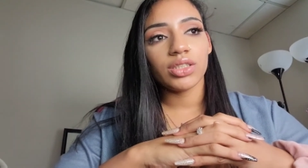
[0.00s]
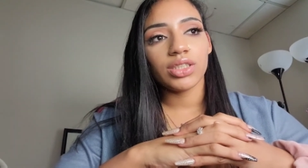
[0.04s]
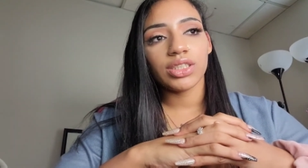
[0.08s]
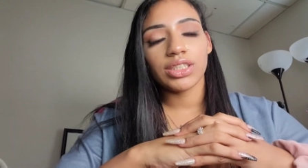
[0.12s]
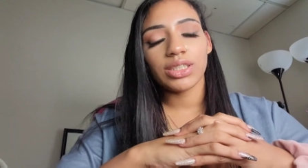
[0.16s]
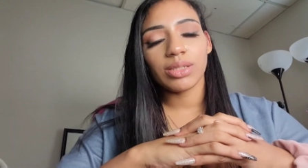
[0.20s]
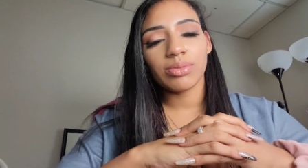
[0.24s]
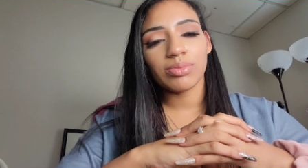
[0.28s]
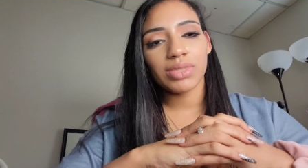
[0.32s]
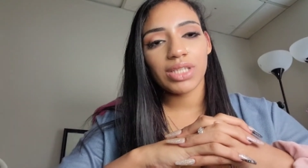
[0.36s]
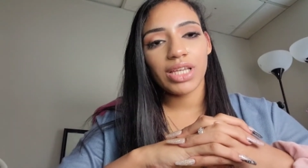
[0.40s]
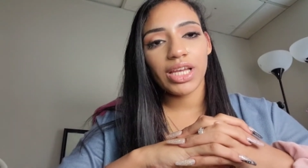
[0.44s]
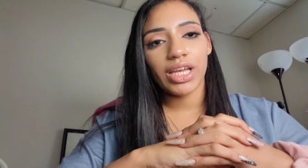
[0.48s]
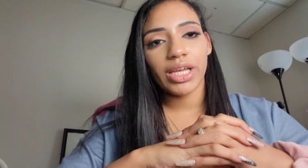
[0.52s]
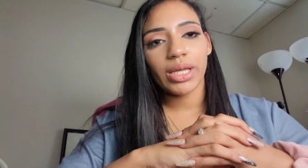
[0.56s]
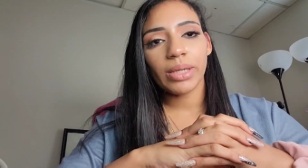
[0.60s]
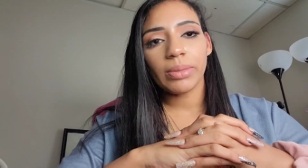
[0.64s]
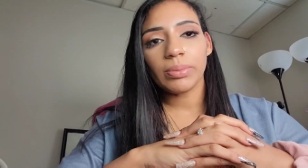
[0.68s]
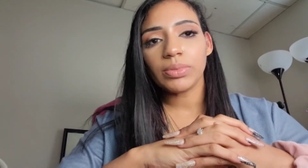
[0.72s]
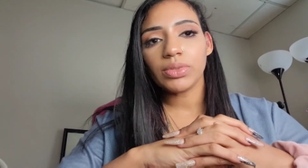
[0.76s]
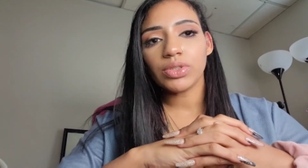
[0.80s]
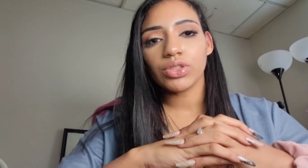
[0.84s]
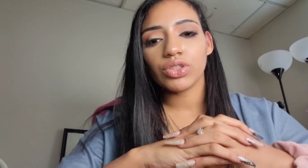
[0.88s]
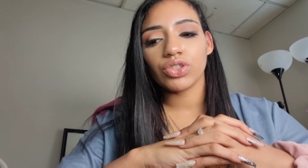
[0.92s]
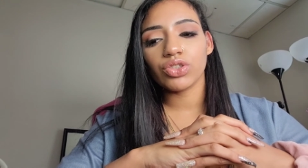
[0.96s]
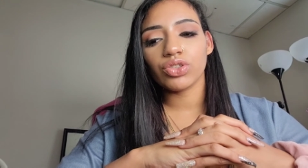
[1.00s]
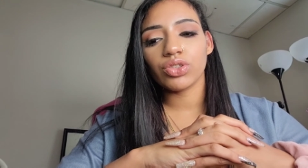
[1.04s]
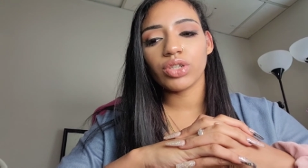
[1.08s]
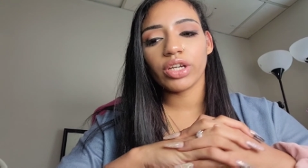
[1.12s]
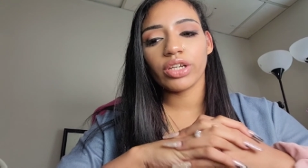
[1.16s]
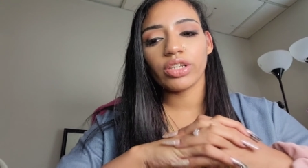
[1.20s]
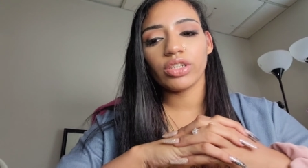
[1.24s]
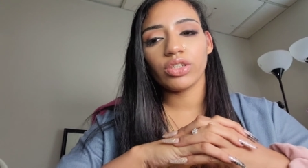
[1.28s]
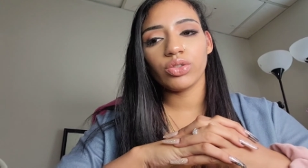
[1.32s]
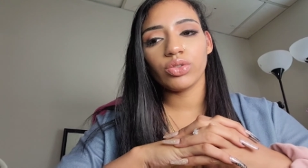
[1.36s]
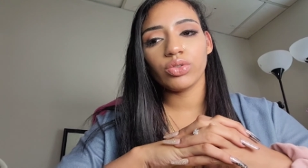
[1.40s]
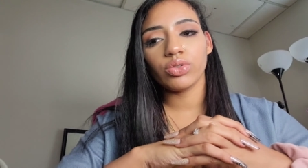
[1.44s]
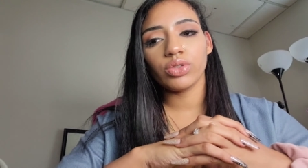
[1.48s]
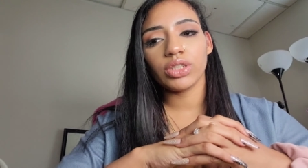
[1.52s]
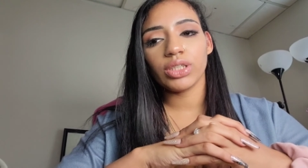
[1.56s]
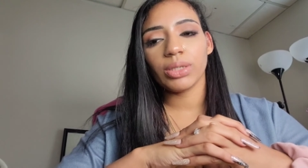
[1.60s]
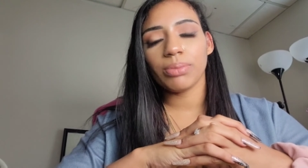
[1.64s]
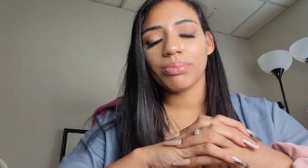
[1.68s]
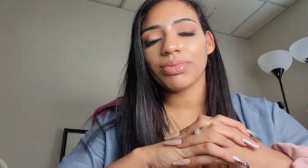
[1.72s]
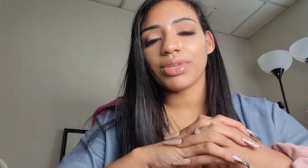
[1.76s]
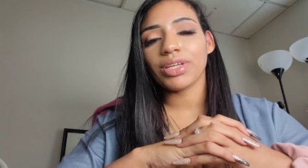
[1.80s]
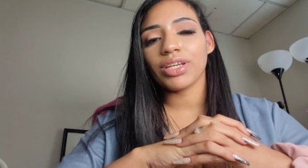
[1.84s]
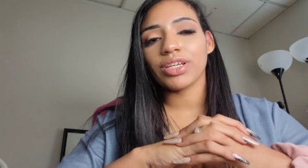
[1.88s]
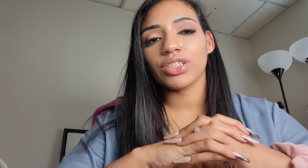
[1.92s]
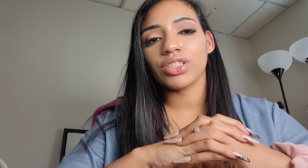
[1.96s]
sometimes you gotta lose
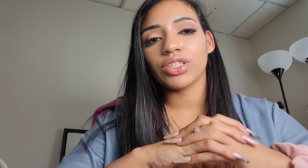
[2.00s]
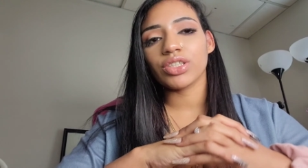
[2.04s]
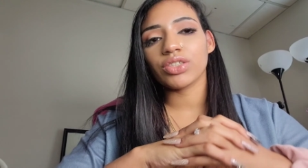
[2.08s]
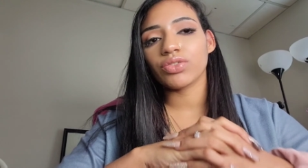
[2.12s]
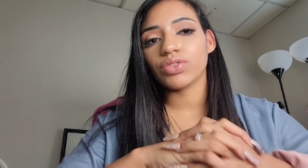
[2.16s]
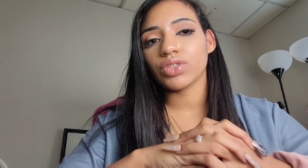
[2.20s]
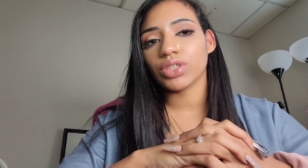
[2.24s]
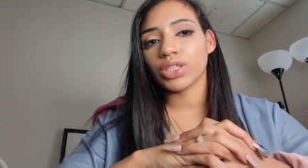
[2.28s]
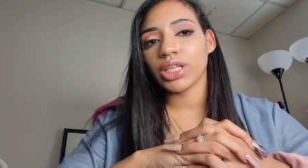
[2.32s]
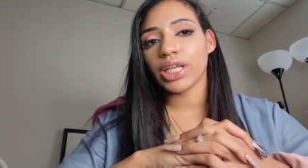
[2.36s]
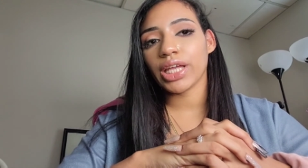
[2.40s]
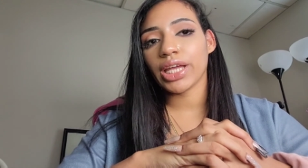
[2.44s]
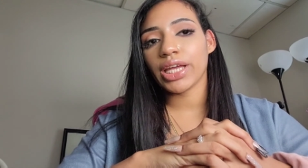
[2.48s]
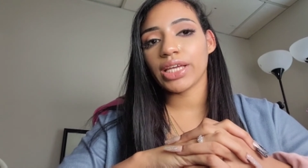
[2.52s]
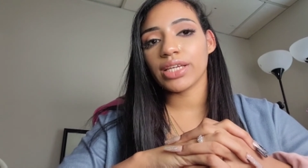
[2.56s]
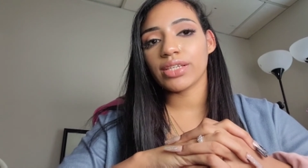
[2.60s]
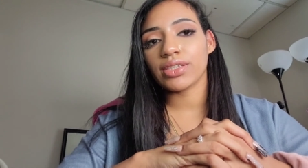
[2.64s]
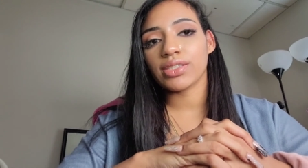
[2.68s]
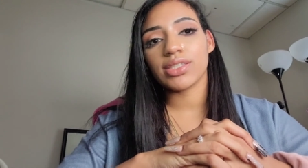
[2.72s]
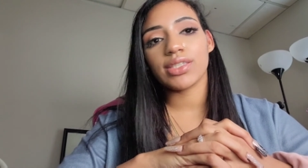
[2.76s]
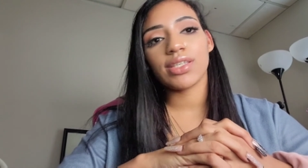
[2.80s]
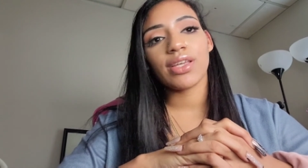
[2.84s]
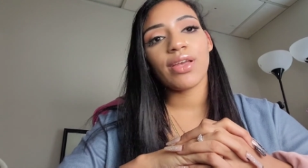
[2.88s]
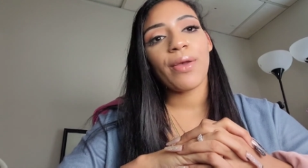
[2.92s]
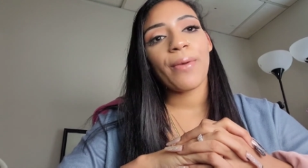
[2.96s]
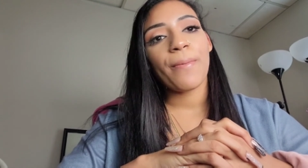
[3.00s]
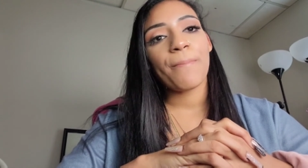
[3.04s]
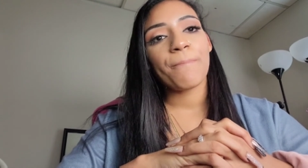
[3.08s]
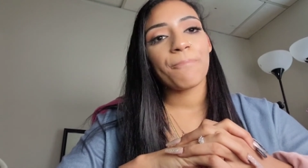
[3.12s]
something to realize